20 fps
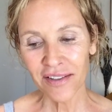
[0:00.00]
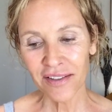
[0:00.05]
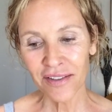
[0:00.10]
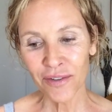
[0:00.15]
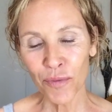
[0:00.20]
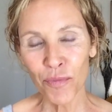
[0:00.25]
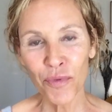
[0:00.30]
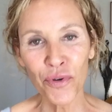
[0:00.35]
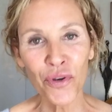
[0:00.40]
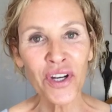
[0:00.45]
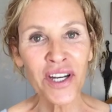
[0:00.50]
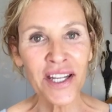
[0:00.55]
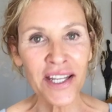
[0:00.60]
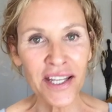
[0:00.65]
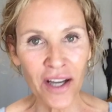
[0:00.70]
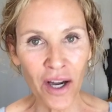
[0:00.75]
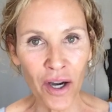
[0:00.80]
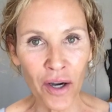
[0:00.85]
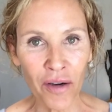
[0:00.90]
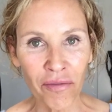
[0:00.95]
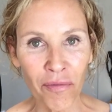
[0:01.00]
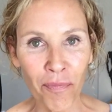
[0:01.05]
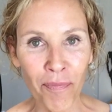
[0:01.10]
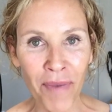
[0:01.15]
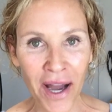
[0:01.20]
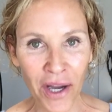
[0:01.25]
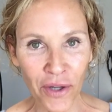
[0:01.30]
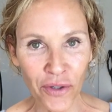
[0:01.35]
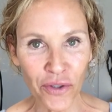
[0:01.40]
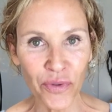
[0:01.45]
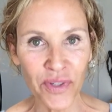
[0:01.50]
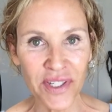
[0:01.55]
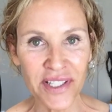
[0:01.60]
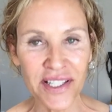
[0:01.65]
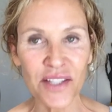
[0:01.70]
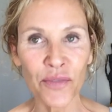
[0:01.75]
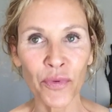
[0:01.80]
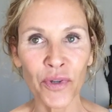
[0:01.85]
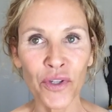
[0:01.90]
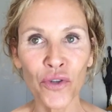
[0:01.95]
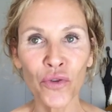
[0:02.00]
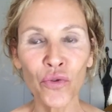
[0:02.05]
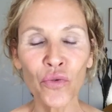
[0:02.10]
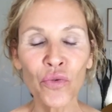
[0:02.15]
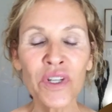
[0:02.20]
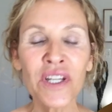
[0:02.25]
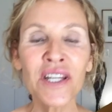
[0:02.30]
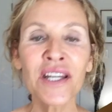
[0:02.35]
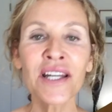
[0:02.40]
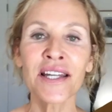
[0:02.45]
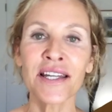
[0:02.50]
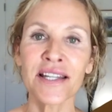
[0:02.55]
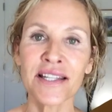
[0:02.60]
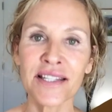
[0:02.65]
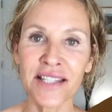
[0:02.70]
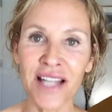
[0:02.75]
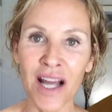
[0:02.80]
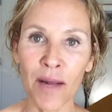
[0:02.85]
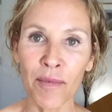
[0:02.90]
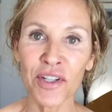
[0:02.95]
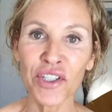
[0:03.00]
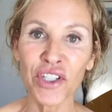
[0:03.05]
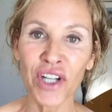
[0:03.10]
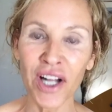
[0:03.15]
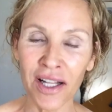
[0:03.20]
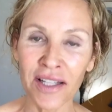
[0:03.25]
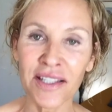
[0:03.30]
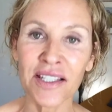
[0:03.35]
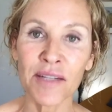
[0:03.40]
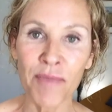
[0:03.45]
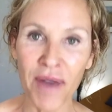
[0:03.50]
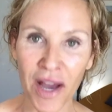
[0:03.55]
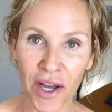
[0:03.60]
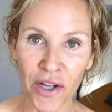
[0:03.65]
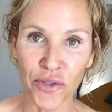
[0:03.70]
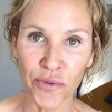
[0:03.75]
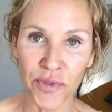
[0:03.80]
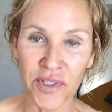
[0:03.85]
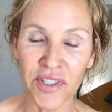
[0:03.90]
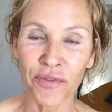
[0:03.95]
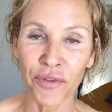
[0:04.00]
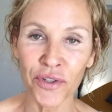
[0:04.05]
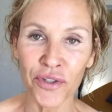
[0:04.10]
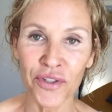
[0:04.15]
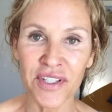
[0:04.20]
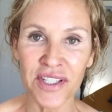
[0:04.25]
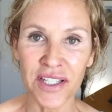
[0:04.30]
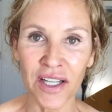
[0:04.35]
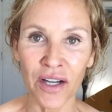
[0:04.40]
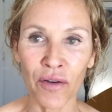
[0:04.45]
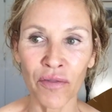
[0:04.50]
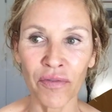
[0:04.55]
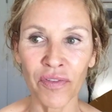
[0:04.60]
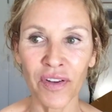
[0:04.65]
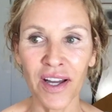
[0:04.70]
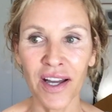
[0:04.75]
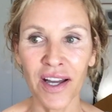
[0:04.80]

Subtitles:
The beauty of boundaries is when you really establish healthy boundaries for yourself,